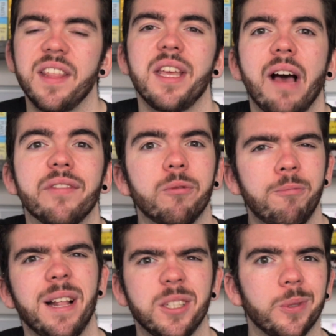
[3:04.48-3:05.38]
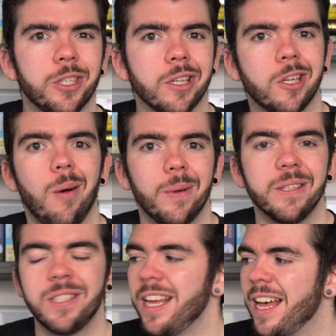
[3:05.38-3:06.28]
and then you have the Reds, which are the
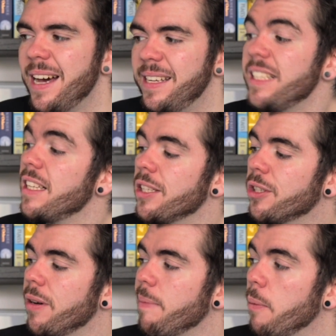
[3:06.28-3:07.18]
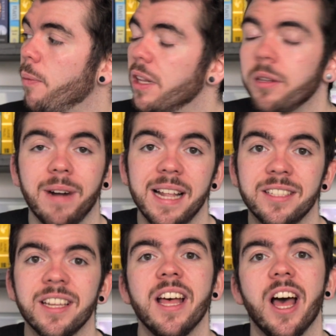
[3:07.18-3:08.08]
commoners. And this is the story about one of the
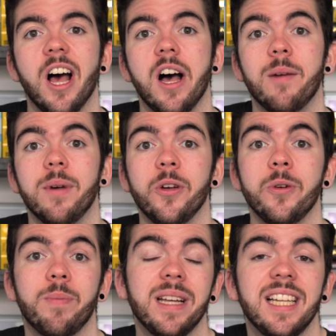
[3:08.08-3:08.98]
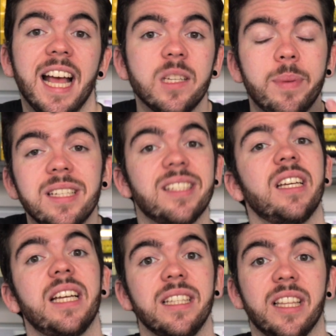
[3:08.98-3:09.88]
Reds, who basically ends
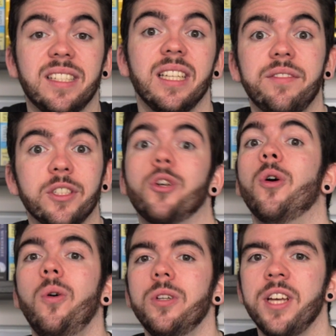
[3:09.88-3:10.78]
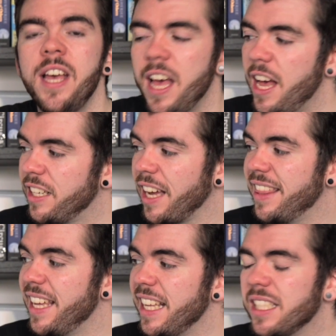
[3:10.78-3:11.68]
up in the Silvers' court, and I
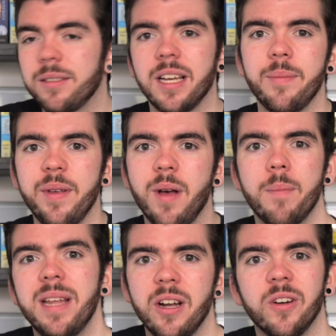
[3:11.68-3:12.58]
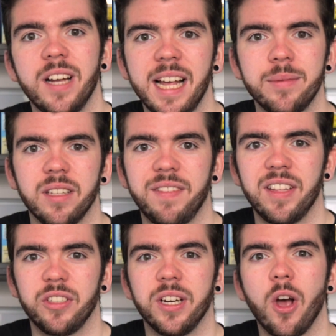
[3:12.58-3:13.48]
think it's gonna be a bit hung again to the
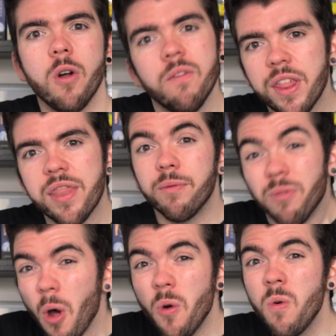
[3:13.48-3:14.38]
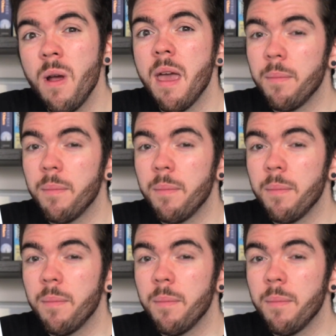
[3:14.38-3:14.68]
fact they're trying to overthrow,